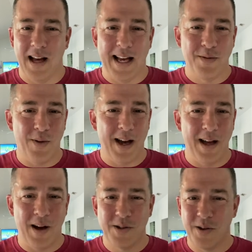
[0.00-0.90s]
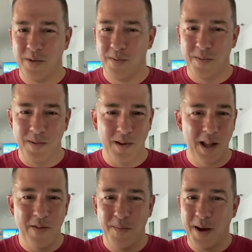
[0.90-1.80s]
that's why I also
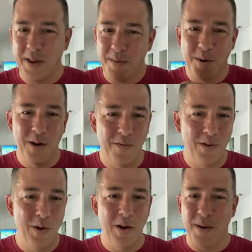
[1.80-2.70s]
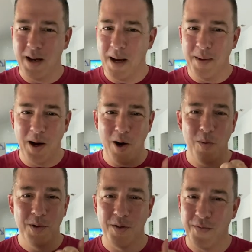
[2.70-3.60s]
love about the book of Luke about coming
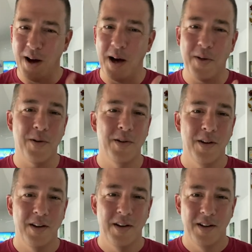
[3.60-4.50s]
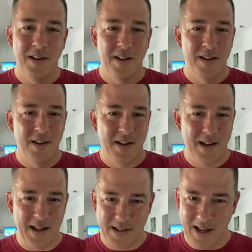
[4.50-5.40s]
home to the Father
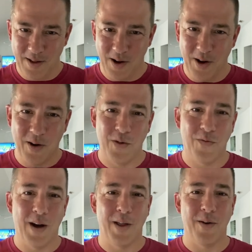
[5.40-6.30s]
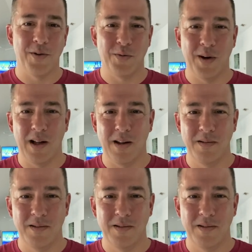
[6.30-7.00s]
and seeing the heart of the Father as well.